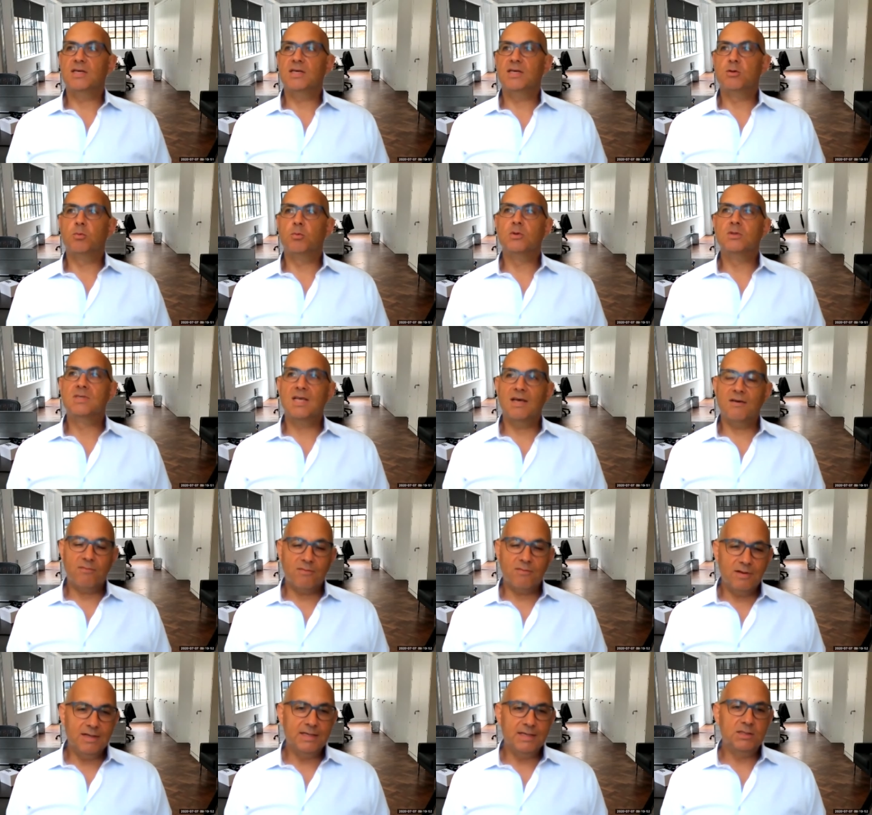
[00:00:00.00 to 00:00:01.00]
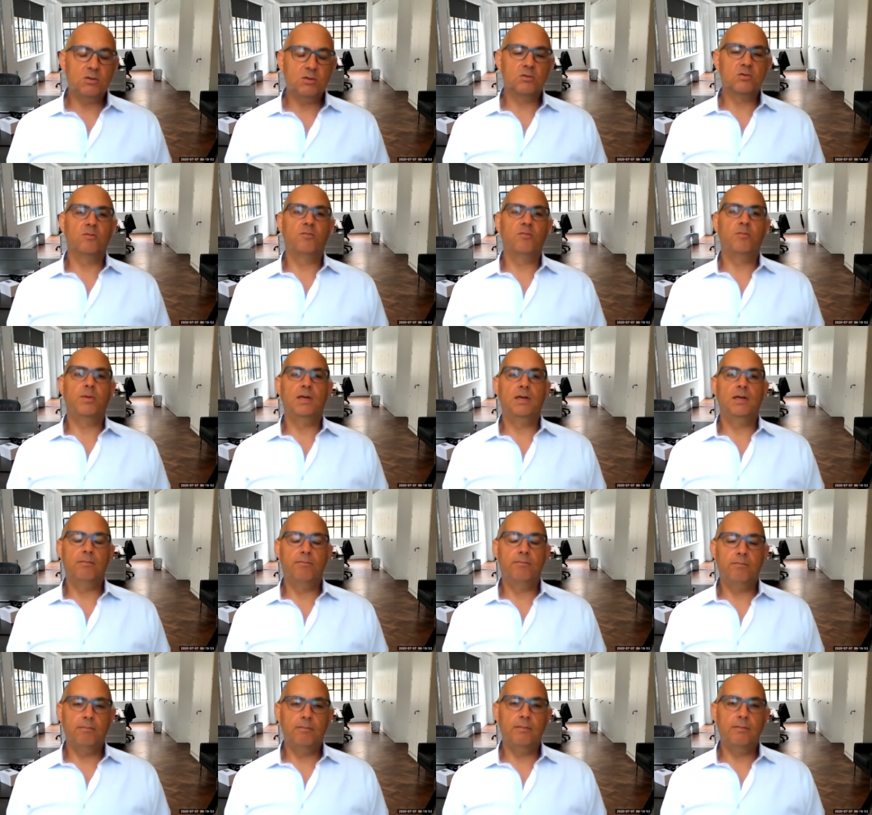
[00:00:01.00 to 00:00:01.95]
of leisure will definitely sort of be,